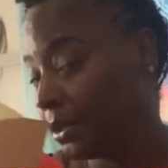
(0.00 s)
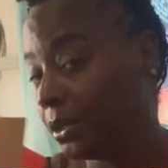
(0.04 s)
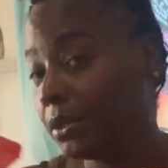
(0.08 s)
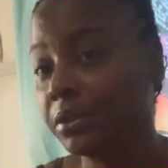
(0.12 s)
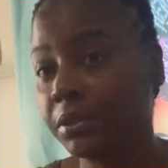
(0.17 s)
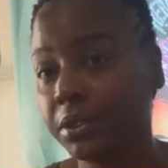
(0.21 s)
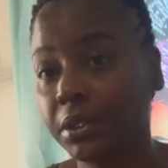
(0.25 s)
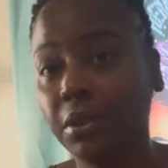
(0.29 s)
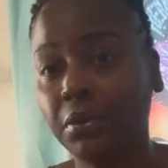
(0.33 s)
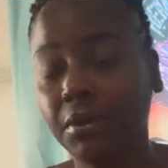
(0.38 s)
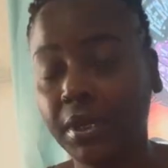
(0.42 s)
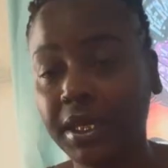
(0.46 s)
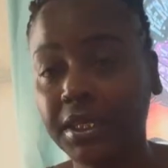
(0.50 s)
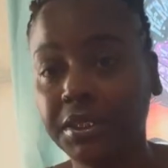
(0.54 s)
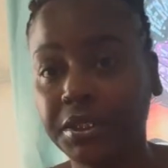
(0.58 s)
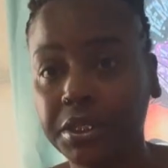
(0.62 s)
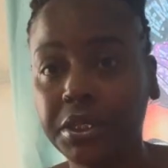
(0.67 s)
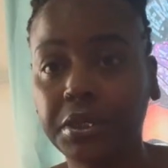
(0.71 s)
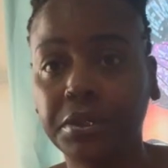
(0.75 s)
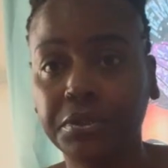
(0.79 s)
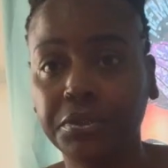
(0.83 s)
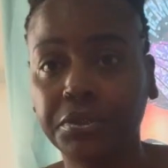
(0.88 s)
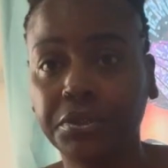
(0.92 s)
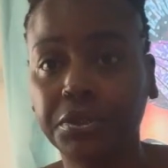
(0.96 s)
So that
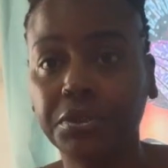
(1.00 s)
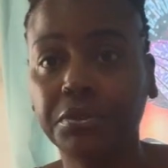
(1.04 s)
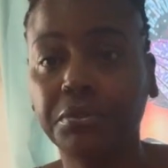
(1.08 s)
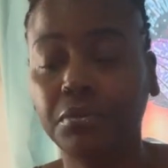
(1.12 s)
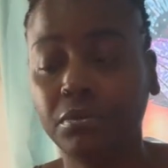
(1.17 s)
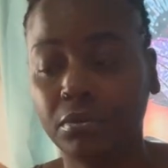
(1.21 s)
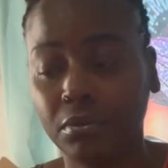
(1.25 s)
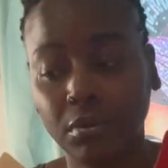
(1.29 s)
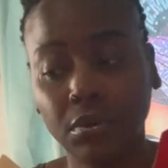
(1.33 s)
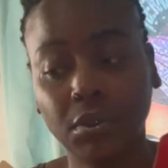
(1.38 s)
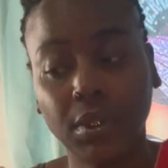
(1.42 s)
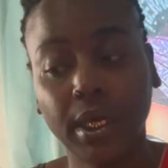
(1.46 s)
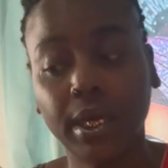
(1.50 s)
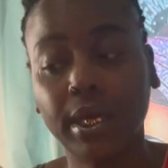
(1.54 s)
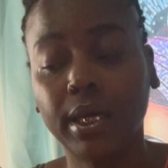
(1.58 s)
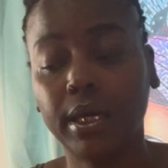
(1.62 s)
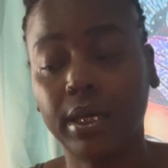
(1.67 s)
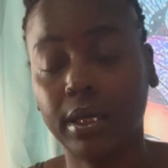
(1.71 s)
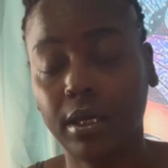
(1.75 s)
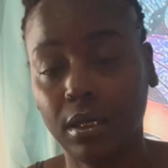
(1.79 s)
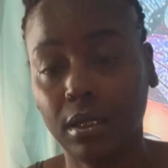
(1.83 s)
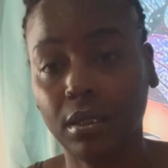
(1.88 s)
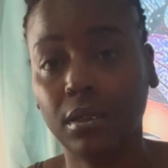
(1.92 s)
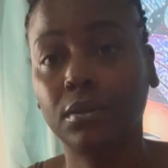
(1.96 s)
shows you,
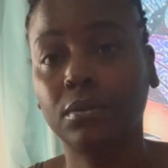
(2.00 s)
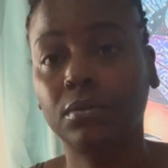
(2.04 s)
yeah.